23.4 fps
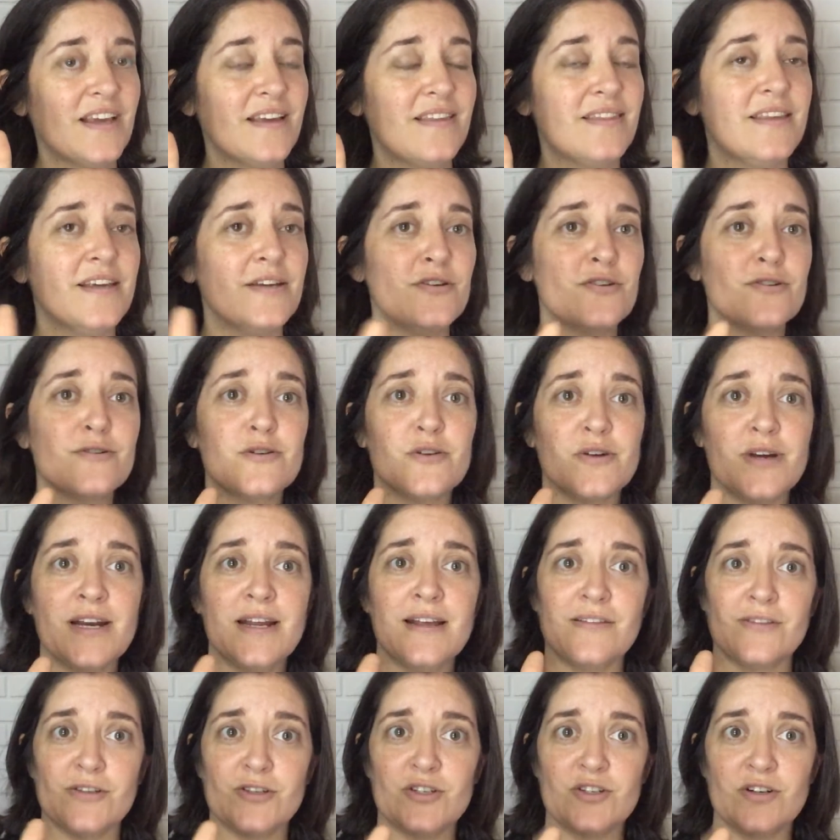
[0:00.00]
then you're
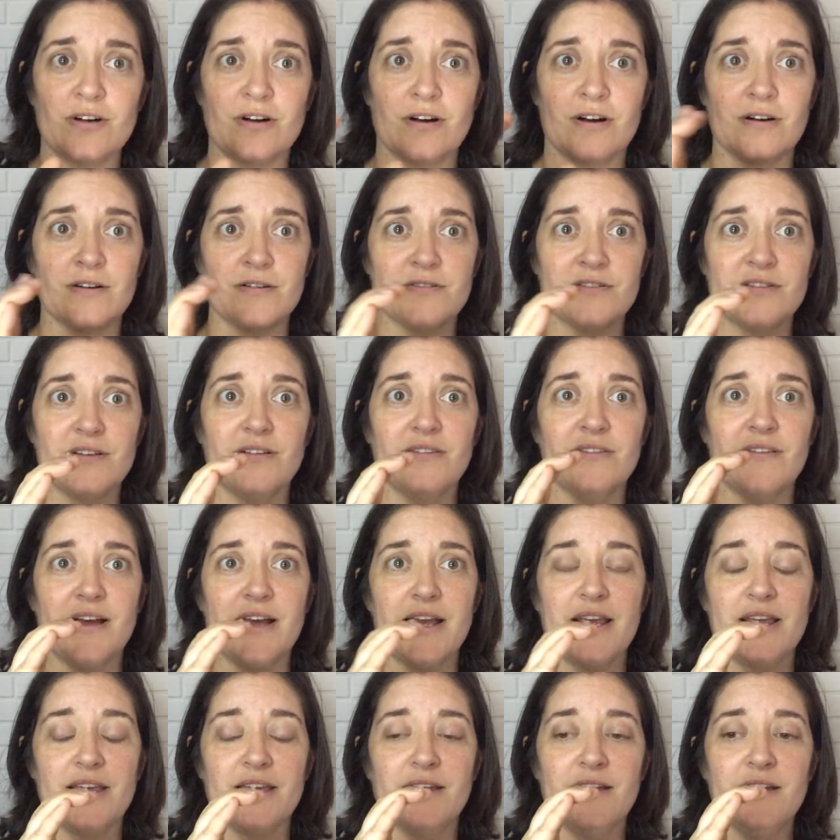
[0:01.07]
treating the stars
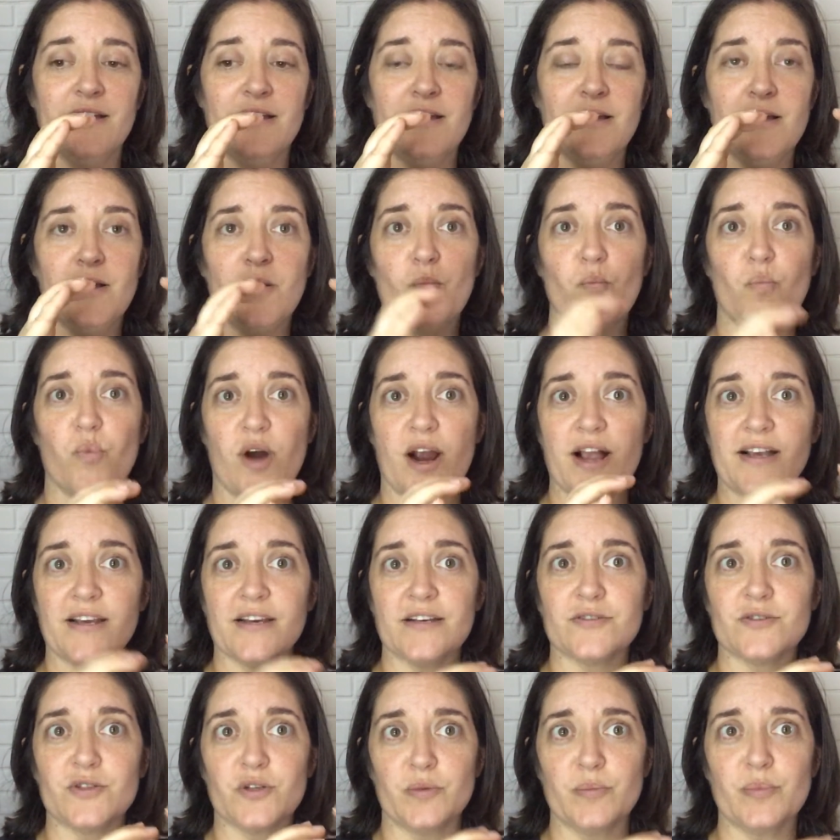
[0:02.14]
like
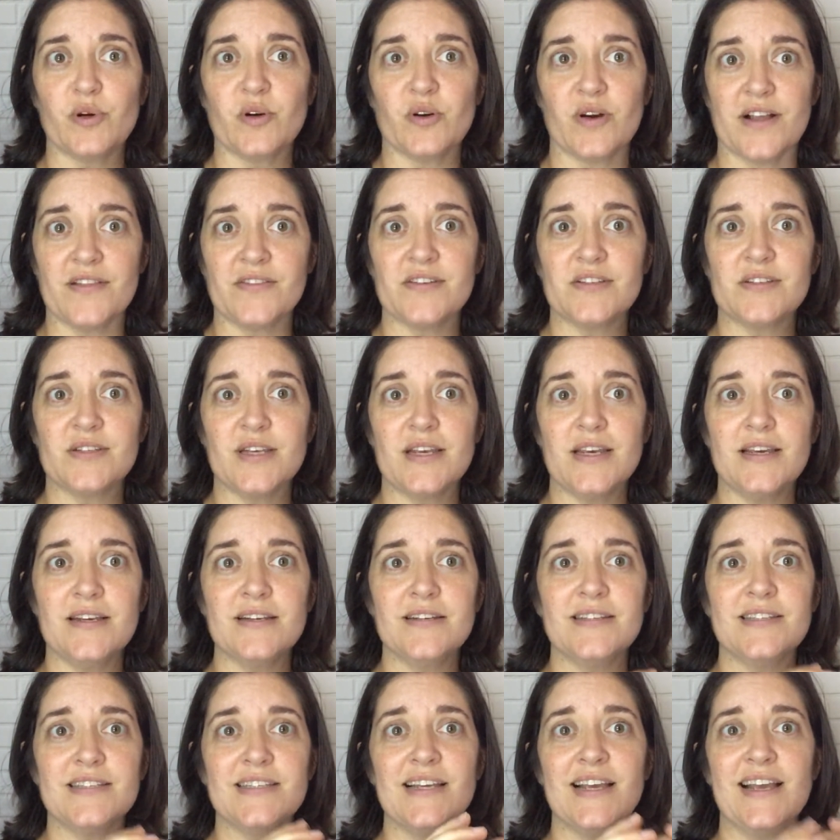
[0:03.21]
brackets or
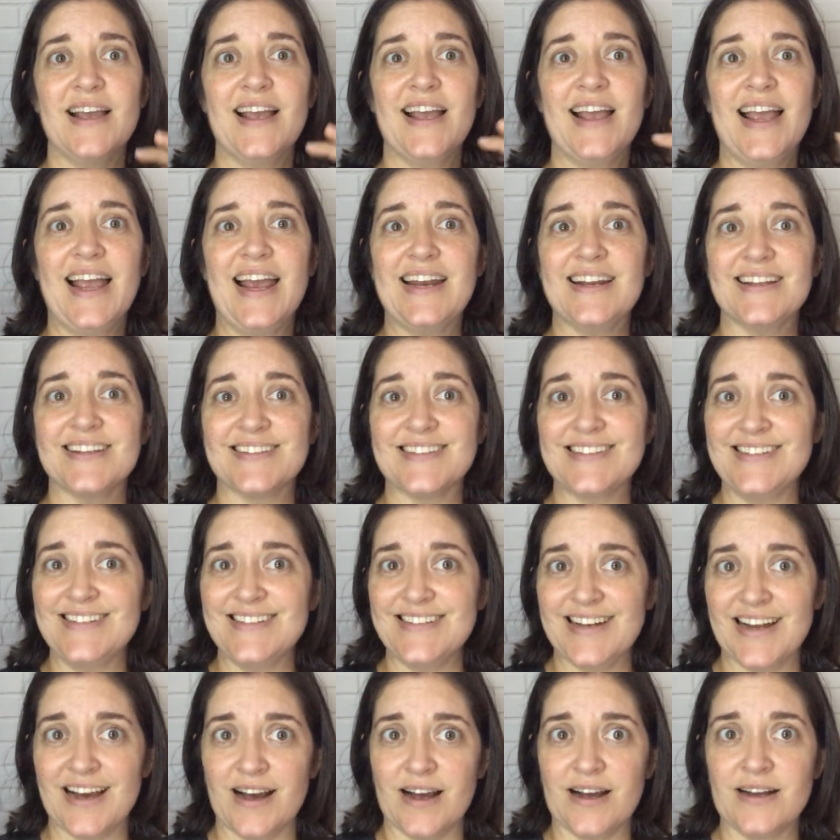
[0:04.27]
parentheses, and it's
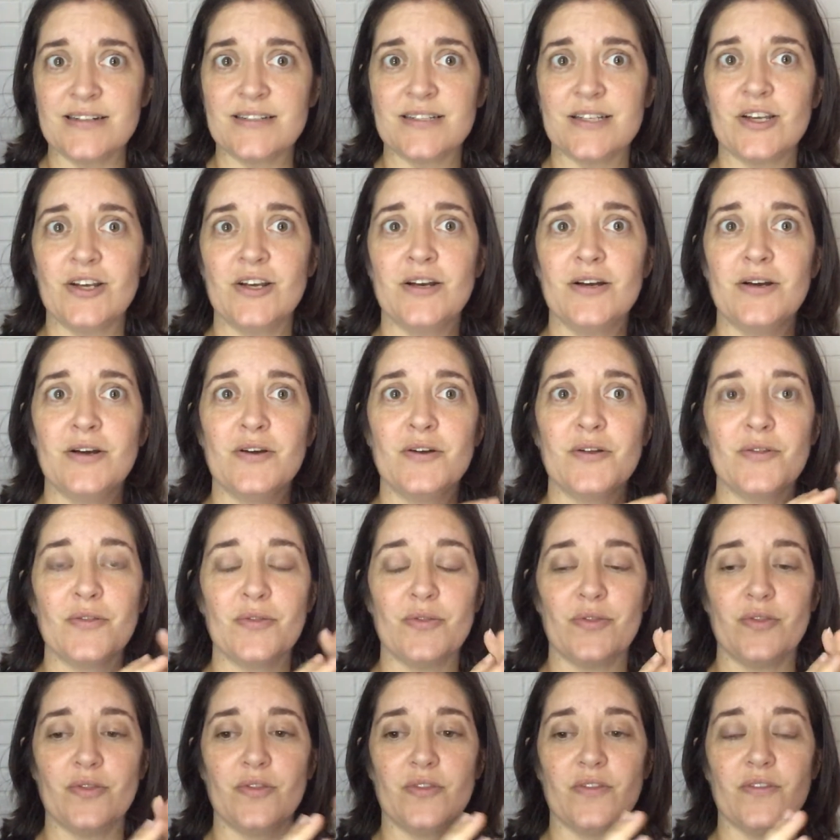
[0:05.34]
not
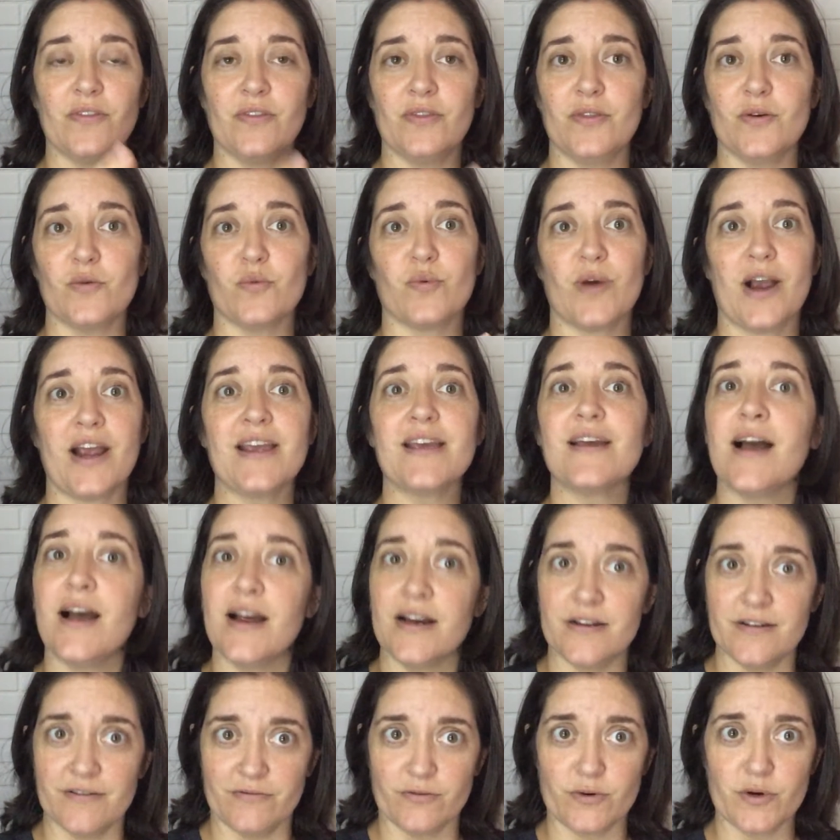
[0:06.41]
the right
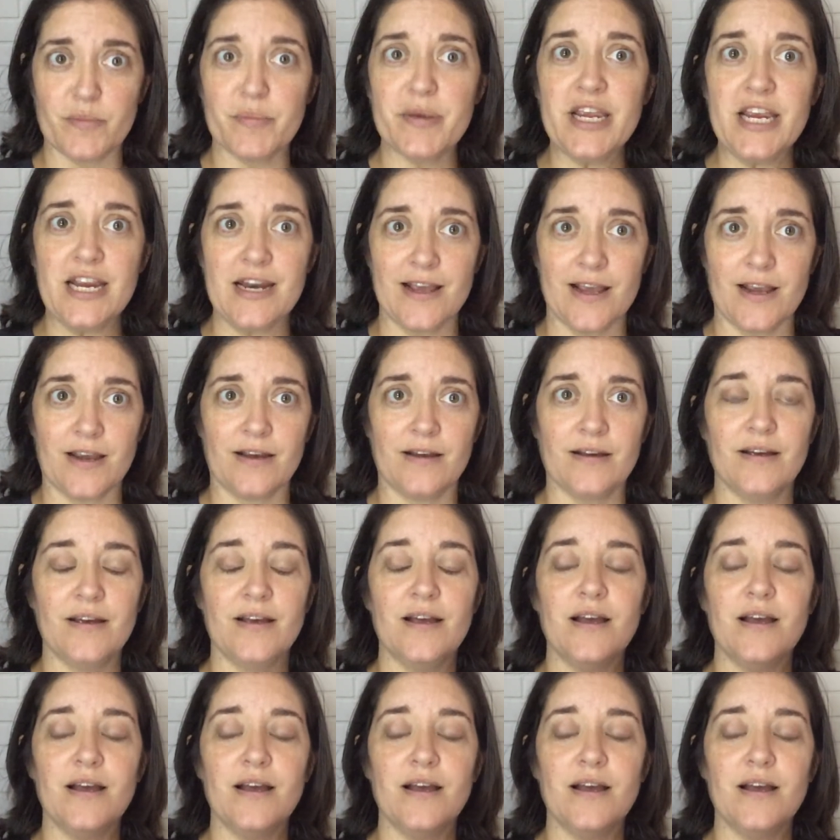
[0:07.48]
kind of repeating.